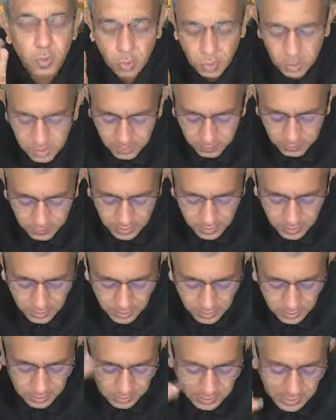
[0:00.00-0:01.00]
Okay,
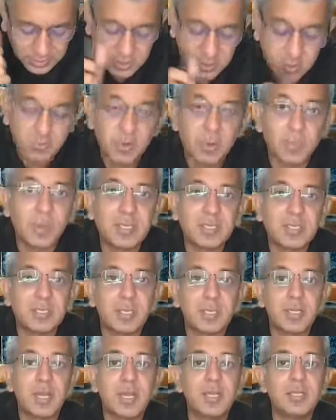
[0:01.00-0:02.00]
that's it from my
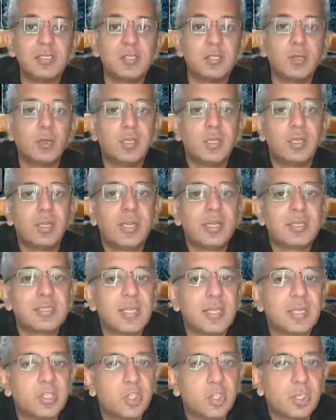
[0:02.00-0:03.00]
side. I'll see you all in the next
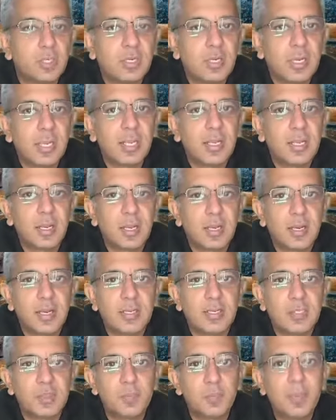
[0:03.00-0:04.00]
lecture. Take care,
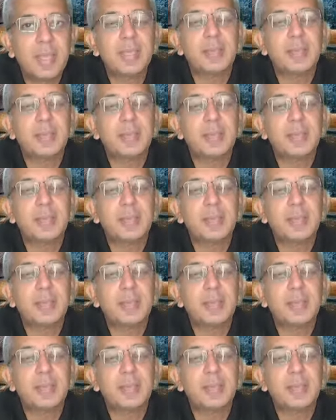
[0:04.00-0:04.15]
guys. Bye.